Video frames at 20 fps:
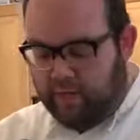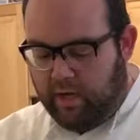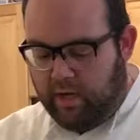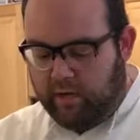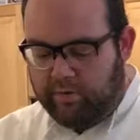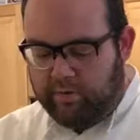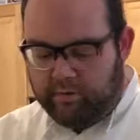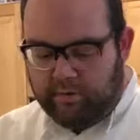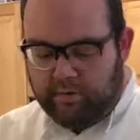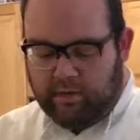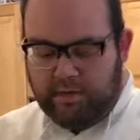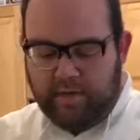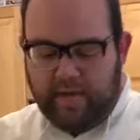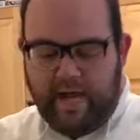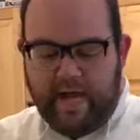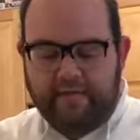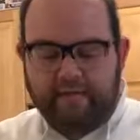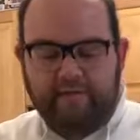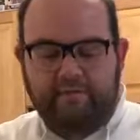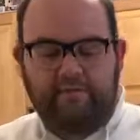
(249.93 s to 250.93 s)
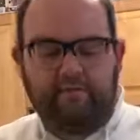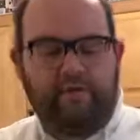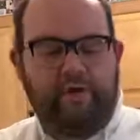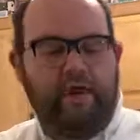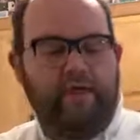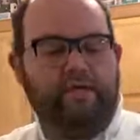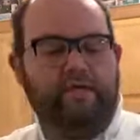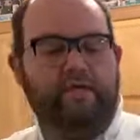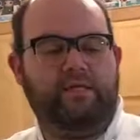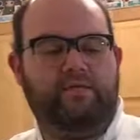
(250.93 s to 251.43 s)
It's active
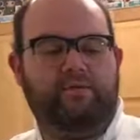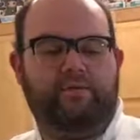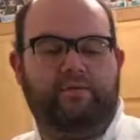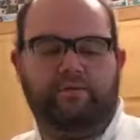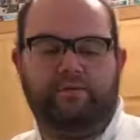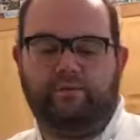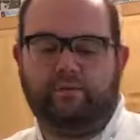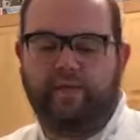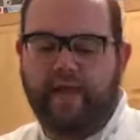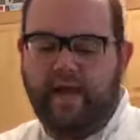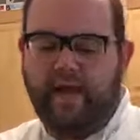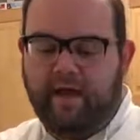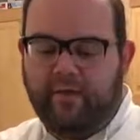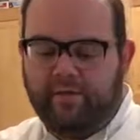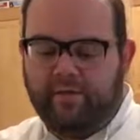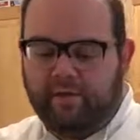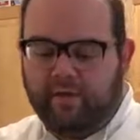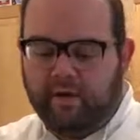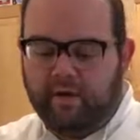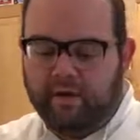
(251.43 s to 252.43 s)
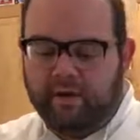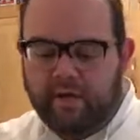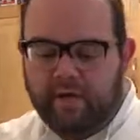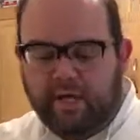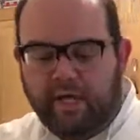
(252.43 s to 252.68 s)
dry yeast, which is what I have here.